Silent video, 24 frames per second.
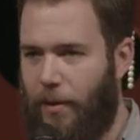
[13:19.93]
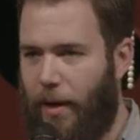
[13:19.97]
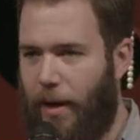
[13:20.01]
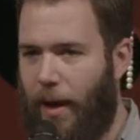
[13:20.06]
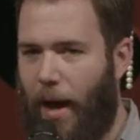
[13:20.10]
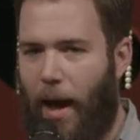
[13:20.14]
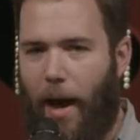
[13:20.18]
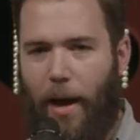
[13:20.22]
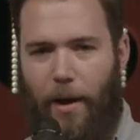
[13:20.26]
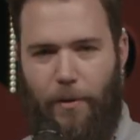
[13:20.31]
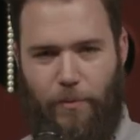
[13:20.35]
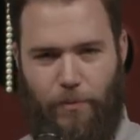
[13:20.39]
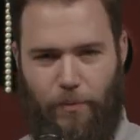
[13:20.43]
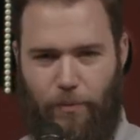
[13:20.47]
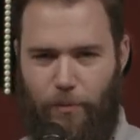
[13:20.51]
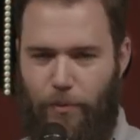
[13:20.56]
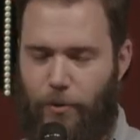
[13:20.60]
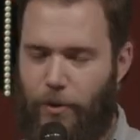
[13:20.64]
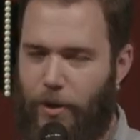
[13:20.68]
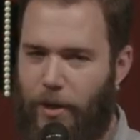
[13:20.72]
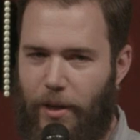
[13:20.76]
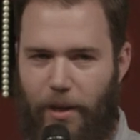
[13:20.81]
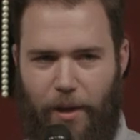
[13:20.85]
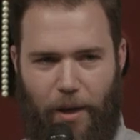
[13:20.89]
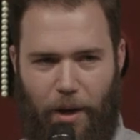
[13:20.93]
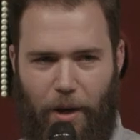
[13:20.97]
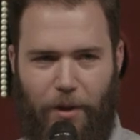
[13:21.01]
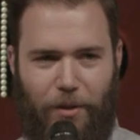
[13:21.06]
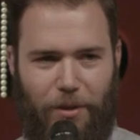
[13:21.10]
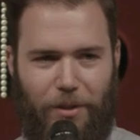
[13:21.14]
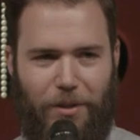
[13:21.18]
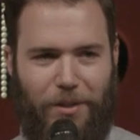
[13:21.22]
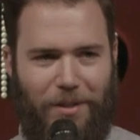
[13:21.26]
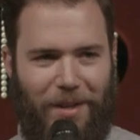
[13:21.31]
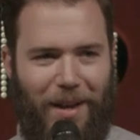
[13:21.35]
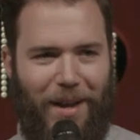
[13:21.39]
I, I really
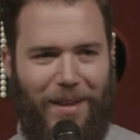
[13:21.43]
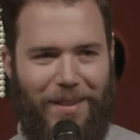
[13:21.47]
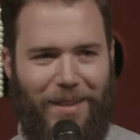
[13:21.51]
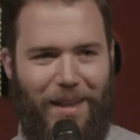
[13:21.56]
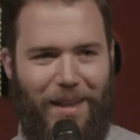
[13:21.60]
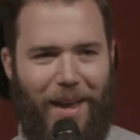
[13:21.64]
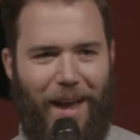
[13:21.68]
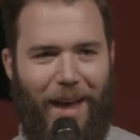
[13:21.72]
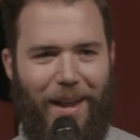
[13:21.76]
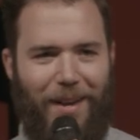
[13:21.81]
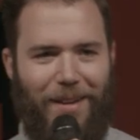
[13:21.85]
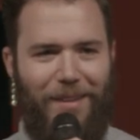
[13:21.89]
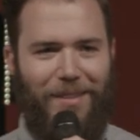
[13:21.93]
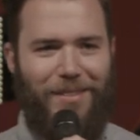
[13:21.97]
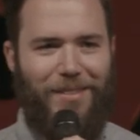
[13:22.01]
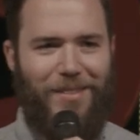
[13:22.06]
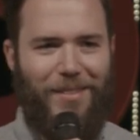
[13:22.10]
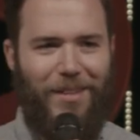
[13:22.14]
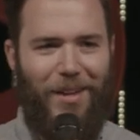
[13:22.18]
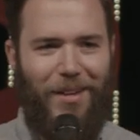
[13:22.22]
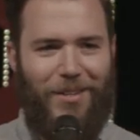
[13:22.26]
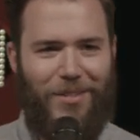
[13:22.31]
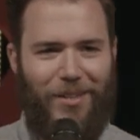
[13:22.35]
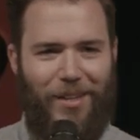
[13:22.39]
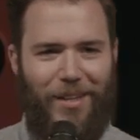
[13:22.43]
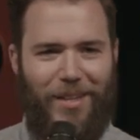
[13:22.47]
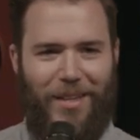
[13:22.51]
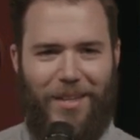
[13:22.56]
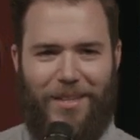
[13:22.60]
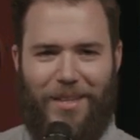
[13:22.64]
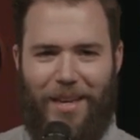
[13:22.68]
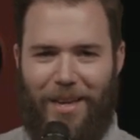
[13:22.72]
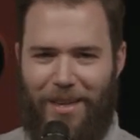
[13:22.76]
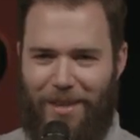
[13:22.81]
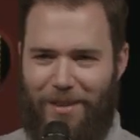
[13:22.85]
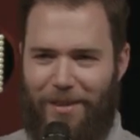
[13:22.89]
understand that scheduling
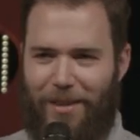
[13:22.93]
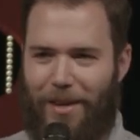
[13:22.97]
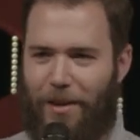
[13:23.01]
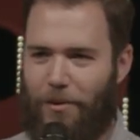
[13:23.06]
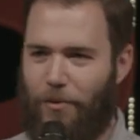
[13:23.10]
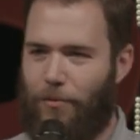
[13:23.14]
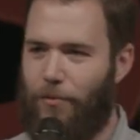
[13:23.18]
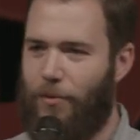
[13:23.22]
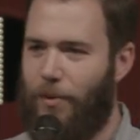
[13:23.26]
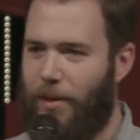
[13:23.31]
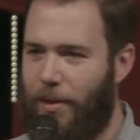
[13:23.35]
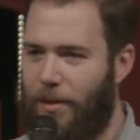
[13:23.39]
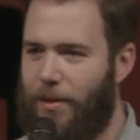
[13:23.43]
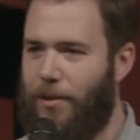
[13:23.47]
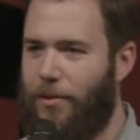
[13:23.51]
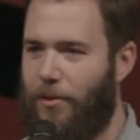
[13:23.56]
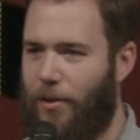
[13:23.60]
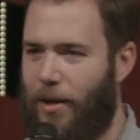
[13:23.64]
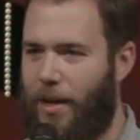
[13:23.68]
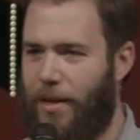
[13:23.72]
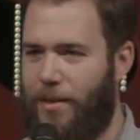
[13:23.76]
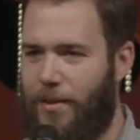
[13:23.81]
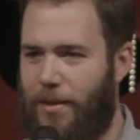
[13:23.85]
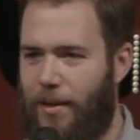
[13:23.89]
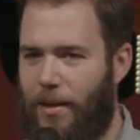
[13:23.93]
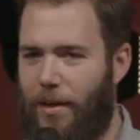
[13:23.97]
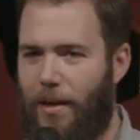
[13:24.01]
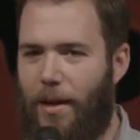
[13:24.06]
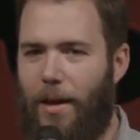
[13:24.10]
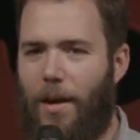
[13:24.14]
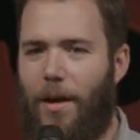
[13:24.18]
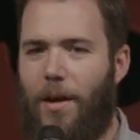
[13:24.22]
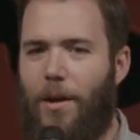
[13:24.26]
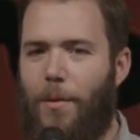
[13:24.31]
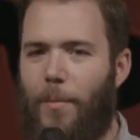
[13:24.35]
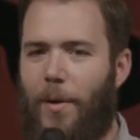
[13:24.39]
it, it, can get really crazy,
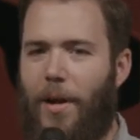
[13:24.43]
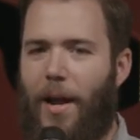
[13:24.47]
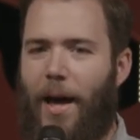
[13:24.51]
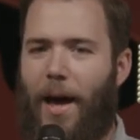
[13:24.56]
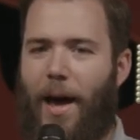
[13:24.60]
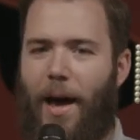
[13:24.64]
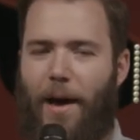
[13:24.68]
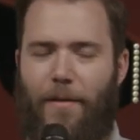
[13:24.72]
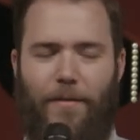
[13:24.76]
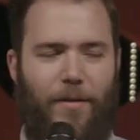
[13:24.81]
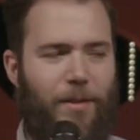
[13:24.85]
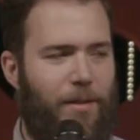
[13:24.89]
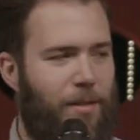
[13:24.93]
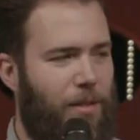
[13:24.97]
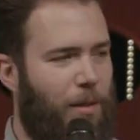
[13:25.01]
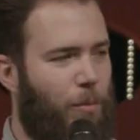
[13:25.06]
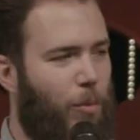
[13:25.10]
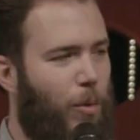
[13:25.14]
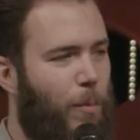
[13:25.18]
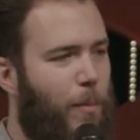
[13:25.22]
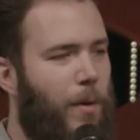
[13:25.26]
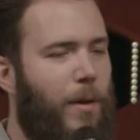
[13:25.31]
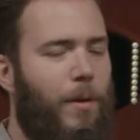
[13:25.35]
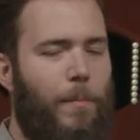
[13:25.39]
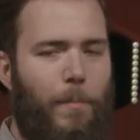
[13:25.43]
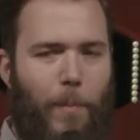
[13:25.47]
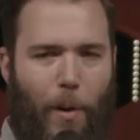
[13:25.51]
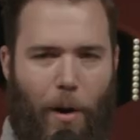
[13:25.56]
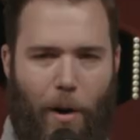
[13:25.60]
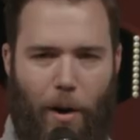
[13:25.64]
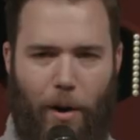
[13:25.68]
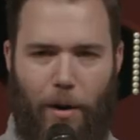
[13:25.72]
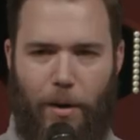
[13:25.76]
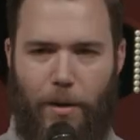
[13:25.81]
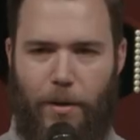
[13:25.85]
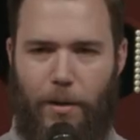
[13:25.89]
but having someone be a
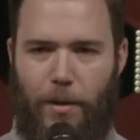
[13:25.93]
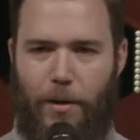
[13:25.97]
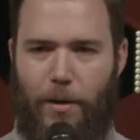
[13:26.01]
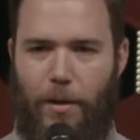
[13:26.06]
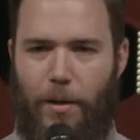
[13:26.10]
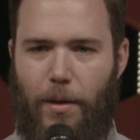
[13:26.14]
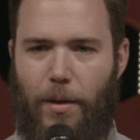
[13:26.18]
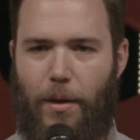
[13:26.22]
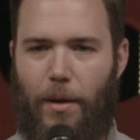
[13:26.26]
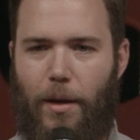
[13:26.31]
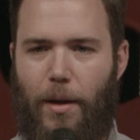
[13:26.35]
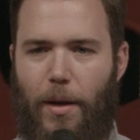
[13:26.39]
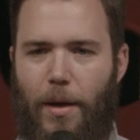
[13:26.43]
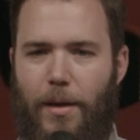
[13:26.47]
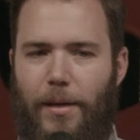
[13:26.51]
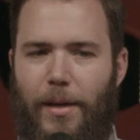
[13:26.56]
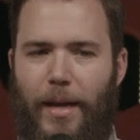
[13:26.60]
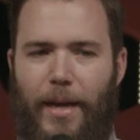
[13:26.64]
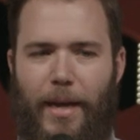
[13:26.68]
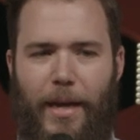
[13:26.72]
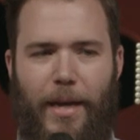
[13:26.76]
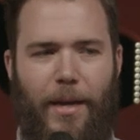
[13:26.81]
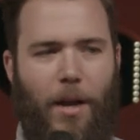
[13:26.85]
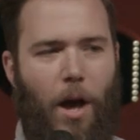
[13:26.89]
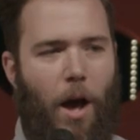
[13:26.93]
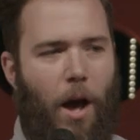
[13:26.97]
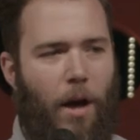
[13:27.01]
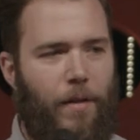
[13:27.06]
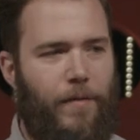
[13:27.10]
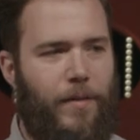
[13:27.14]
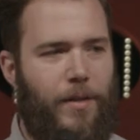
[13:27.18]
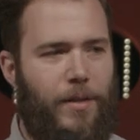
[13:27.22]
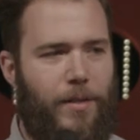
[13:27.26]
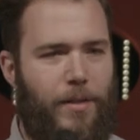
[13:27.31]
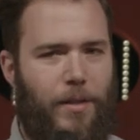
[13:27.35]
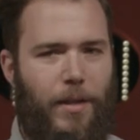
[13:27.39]
part, like it
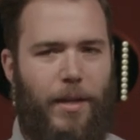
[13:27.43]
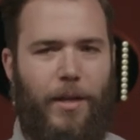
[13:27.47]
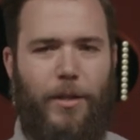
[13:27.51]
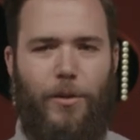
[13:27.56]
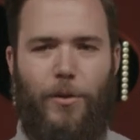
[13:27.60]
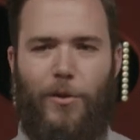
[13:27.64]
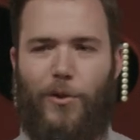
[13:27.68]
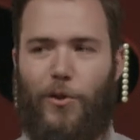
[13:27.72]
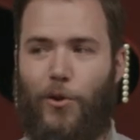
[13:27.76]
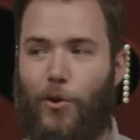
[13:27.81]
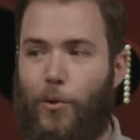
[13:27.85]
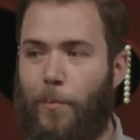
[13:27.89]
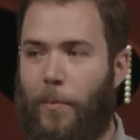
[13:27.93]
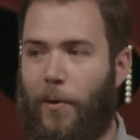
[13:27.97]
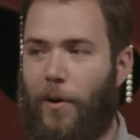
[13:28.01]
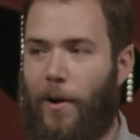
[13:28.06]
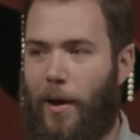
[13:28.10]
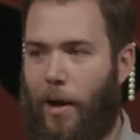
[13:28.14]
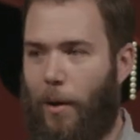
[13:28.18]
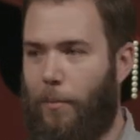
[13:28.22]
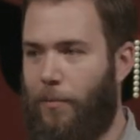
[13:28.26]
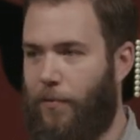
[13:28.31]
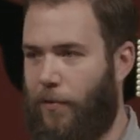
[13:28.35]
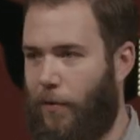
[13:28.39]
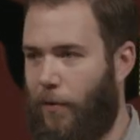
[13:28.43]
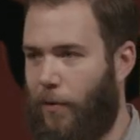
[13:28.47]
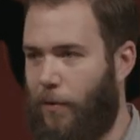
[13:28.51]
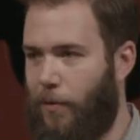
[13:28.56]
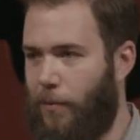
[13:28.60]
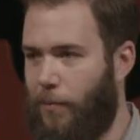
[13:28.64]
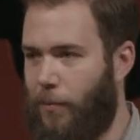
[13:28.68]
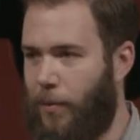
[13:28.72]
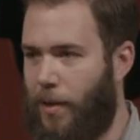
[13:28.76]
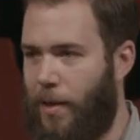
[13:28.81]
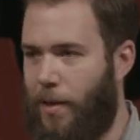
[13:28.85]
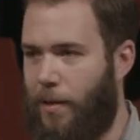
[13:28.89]
obviously is super helpful
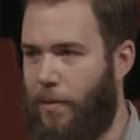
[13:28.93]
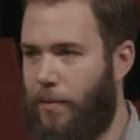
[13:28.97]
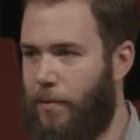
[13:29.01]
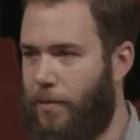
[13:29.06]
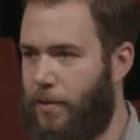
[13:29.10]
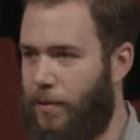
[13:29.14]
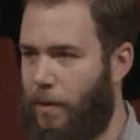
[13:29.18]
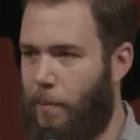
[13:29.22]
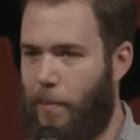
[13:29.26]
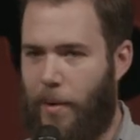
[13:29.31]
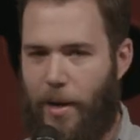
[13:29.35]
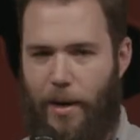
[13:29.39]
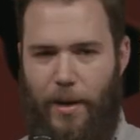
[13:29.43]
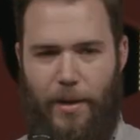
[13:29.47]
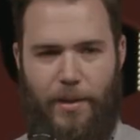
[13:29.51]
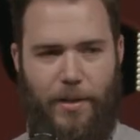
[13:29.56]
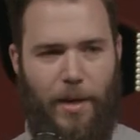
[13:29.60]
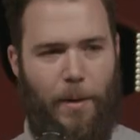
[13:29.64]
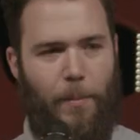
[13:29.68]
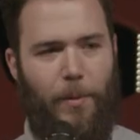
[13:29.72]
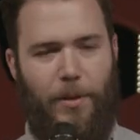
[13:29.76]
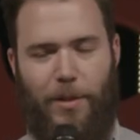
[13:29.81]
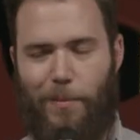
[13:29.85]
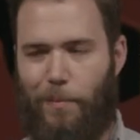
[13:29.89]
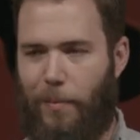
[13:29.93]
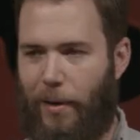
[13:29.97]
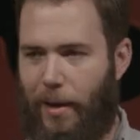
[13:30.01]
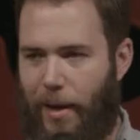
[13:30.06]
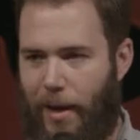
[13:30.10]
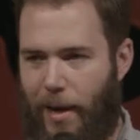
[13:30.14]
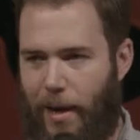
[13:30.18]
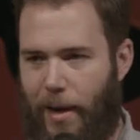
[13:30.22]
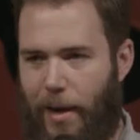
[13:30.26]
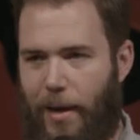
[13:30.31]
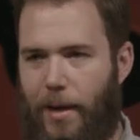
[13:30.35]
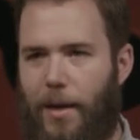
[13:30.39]
when somebody is able to
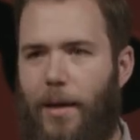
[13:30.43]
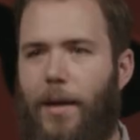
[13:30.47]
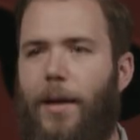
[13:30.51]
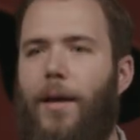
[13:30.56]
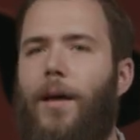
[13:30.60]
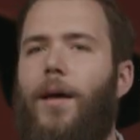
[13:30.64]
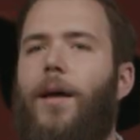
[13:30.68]
play,